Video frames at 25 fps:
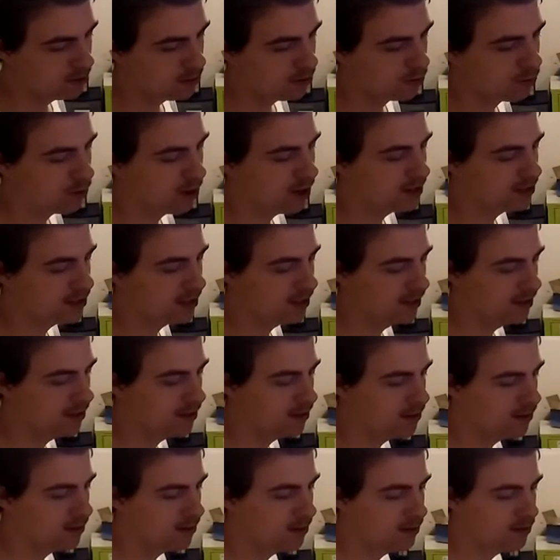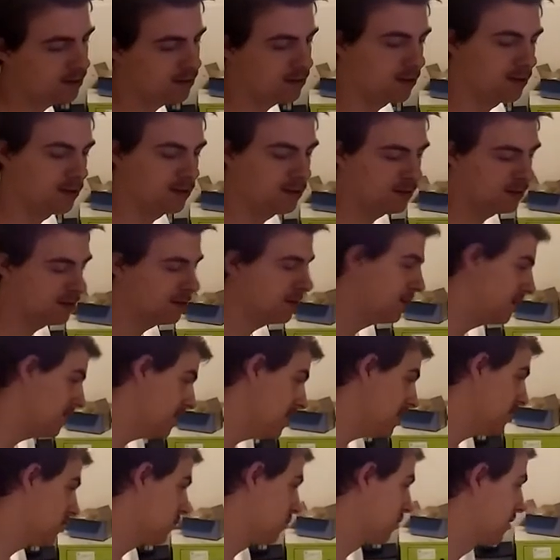took three days to get here. So
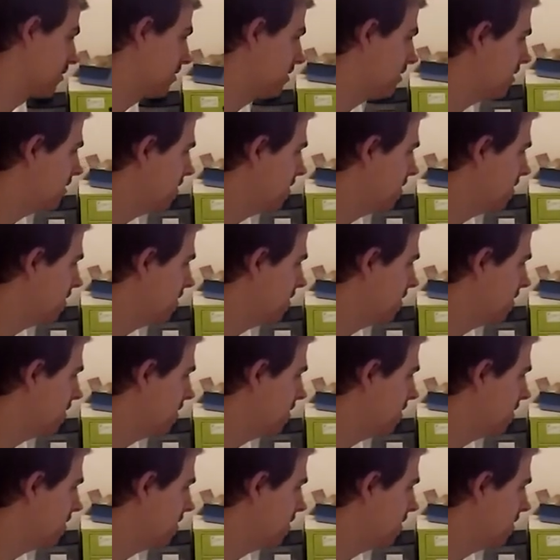it's worth